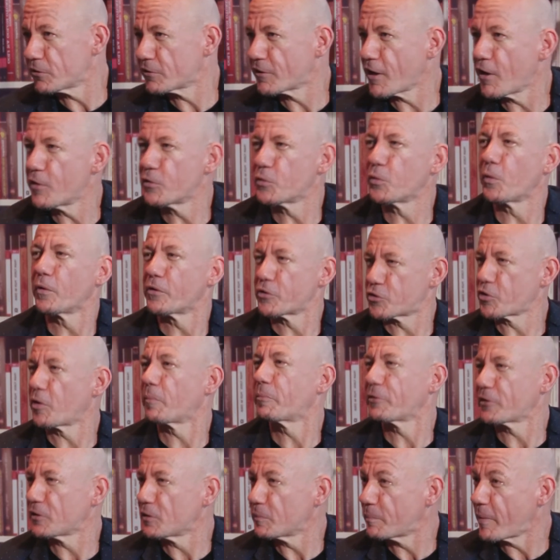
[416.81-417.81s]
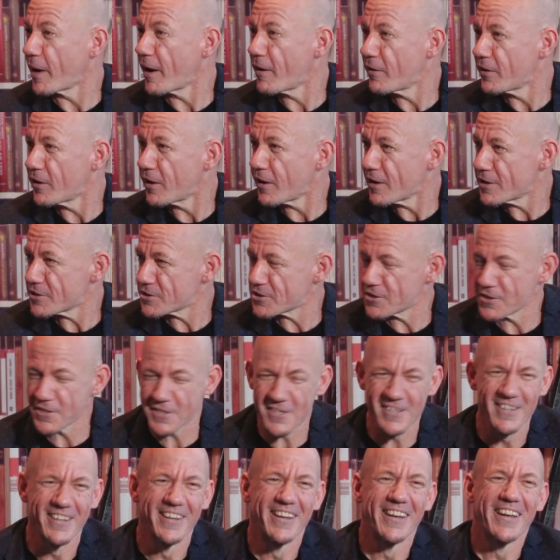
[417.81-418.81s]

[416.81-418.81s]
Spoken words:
to go to all the tropical paradises,